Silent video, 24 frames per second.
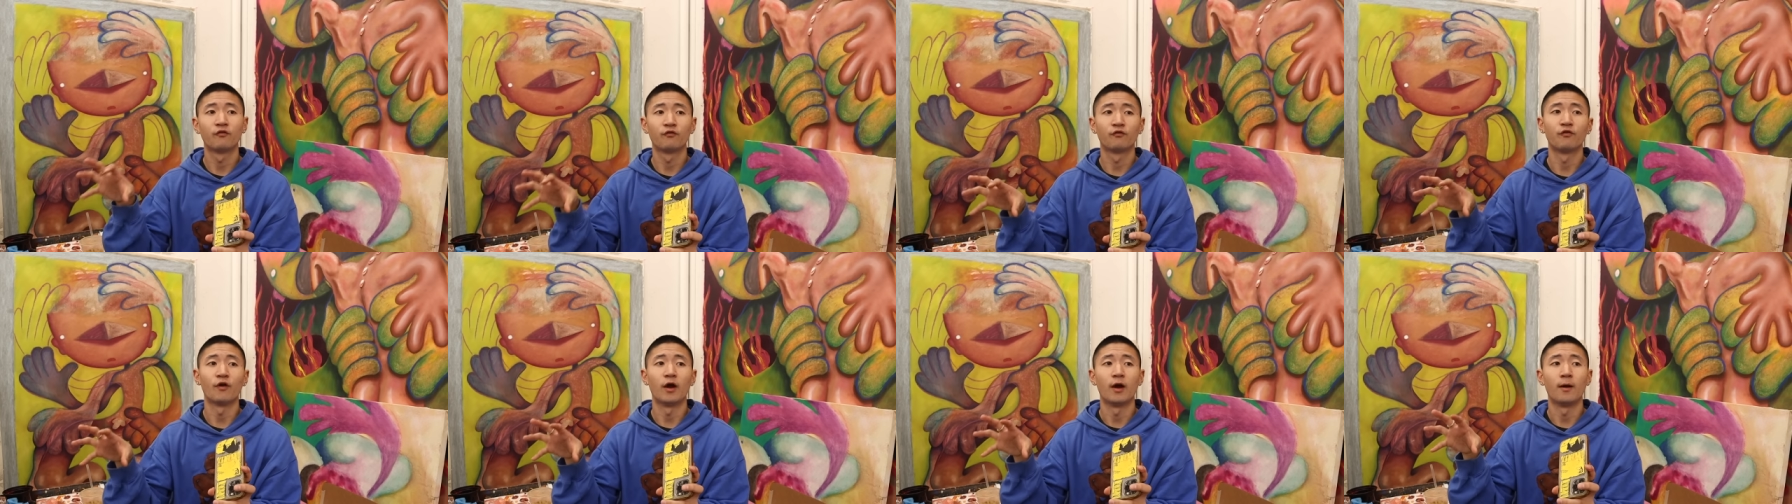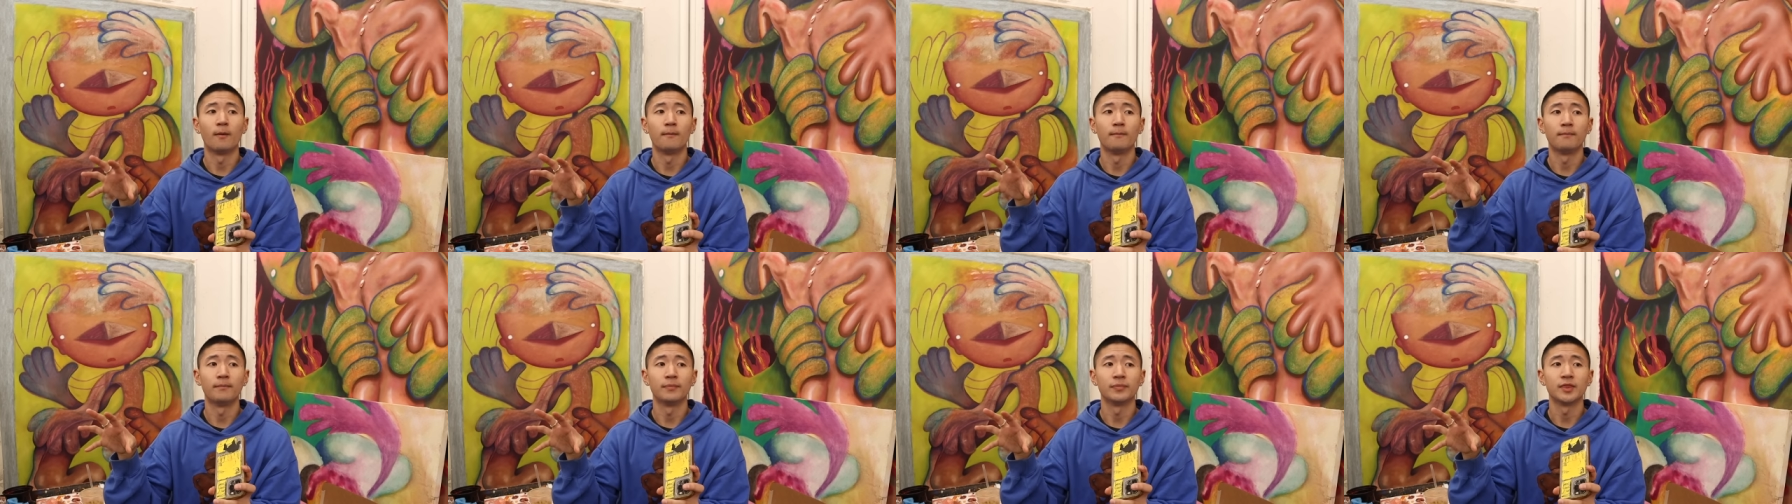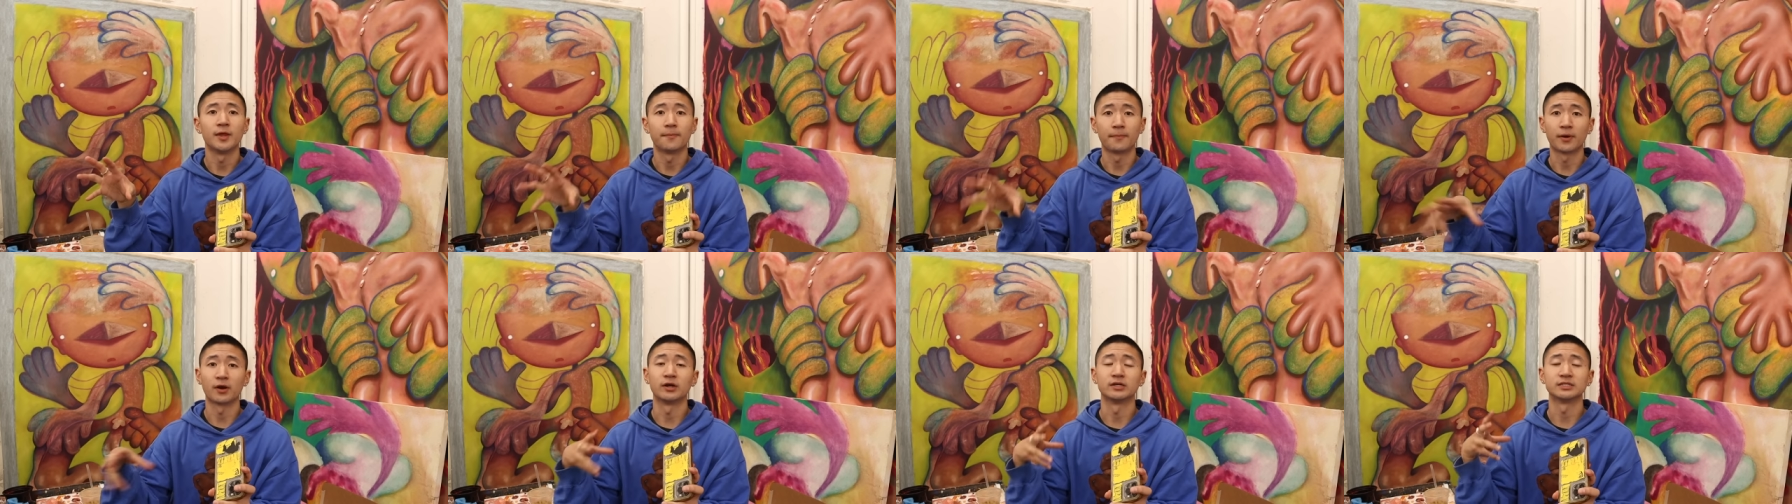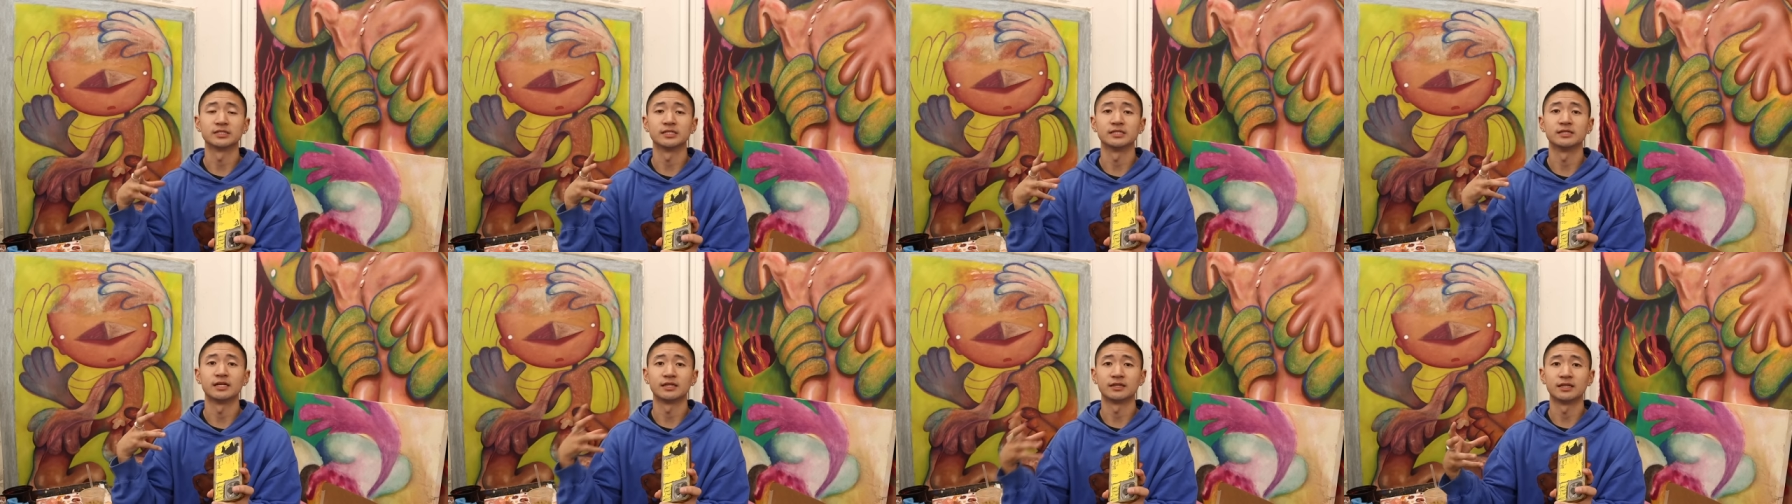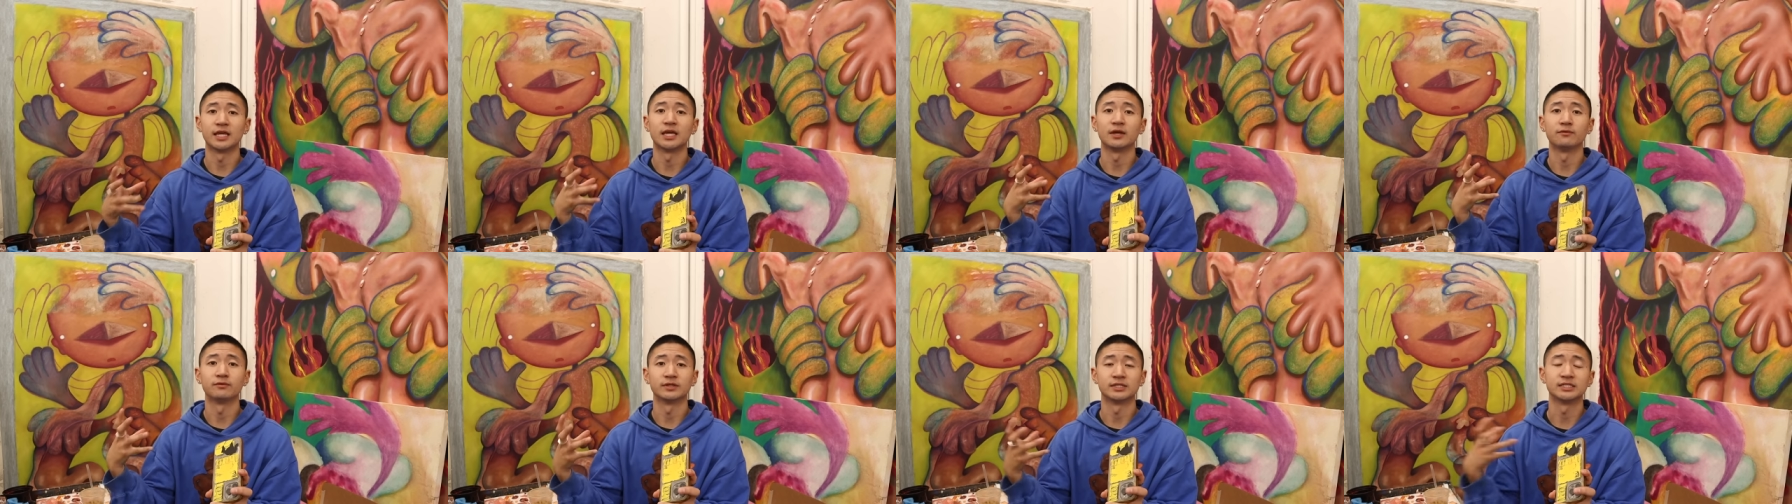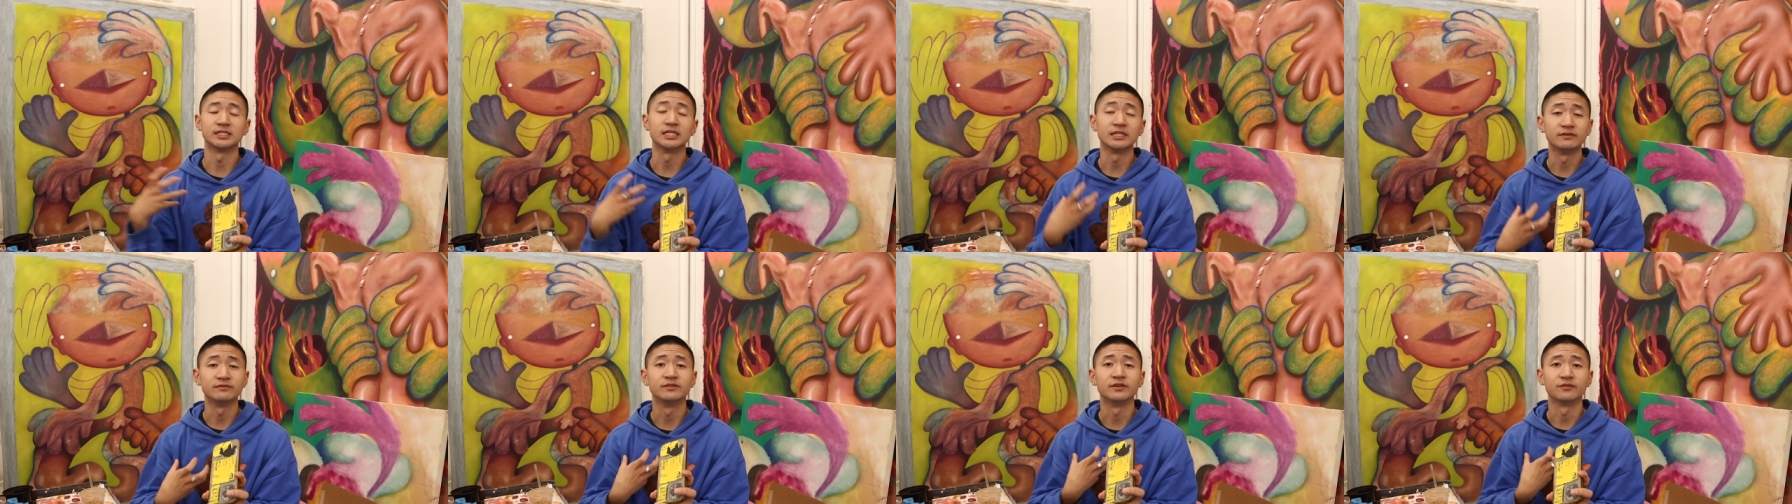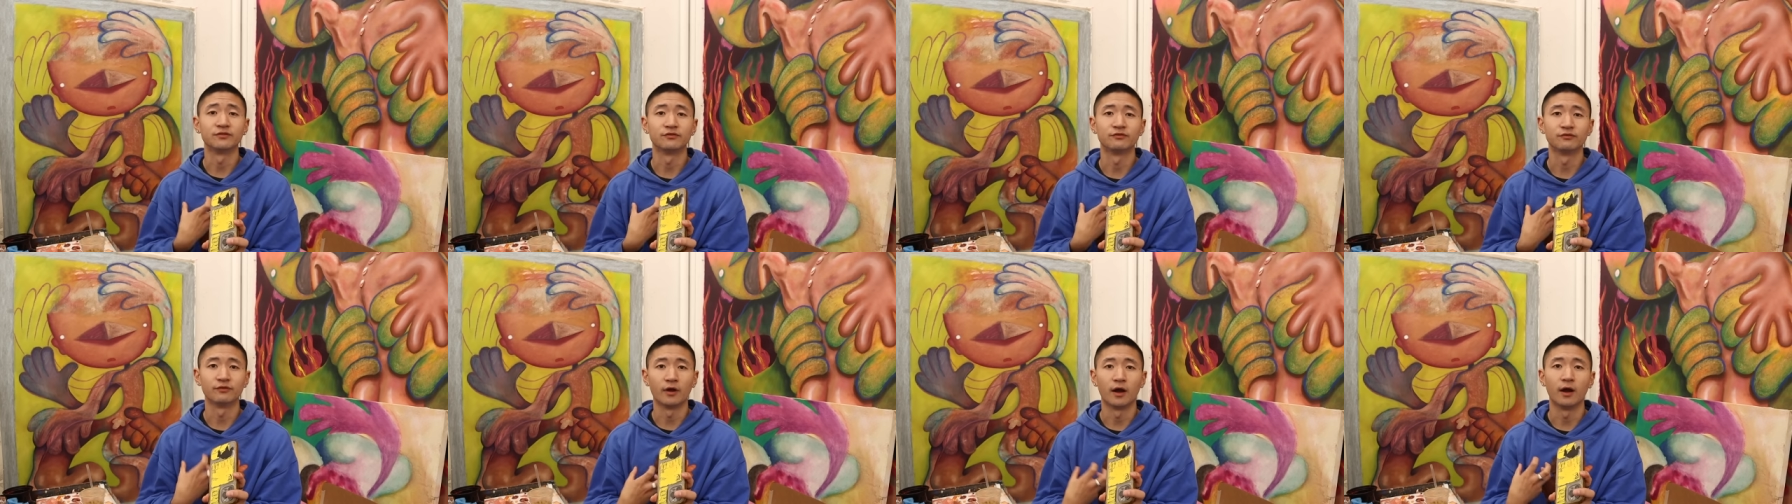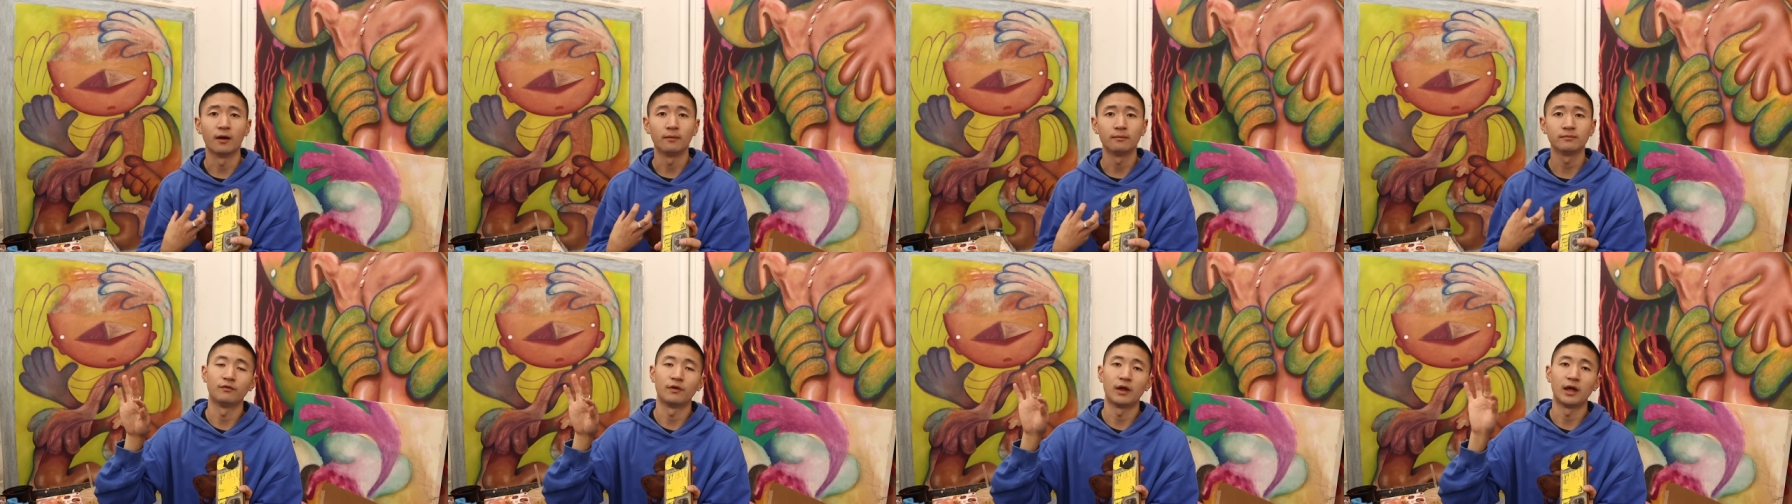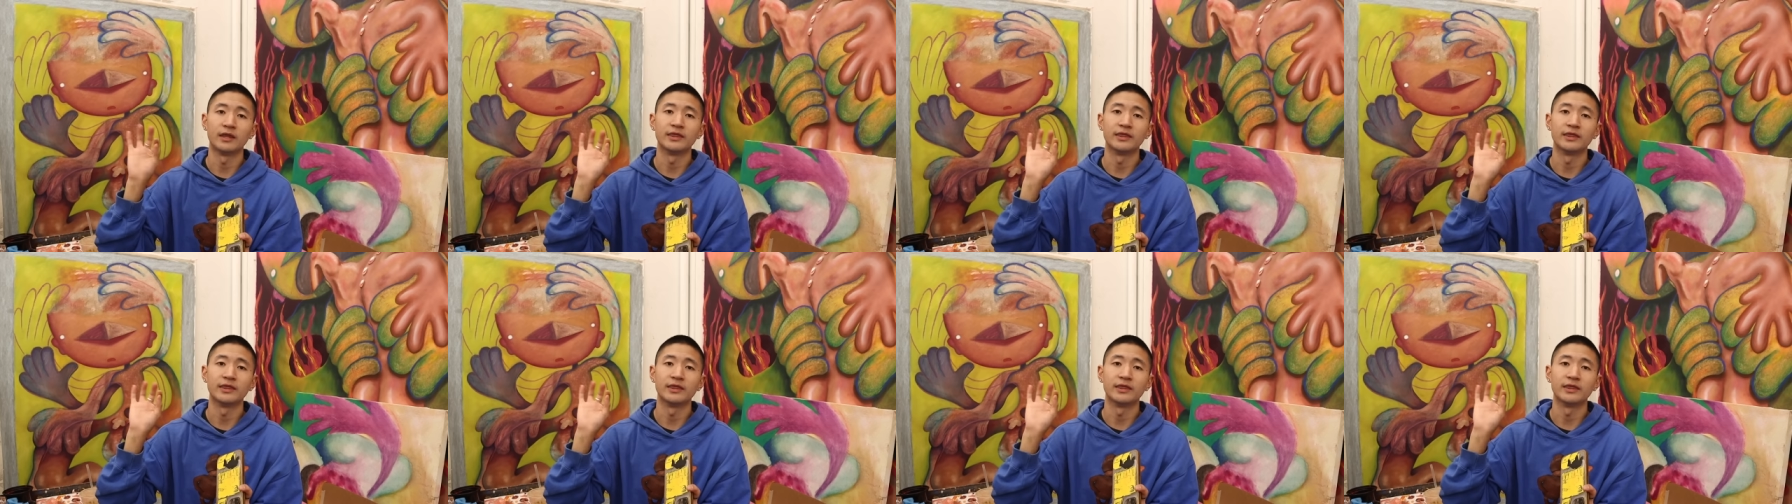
from the person that they received it from.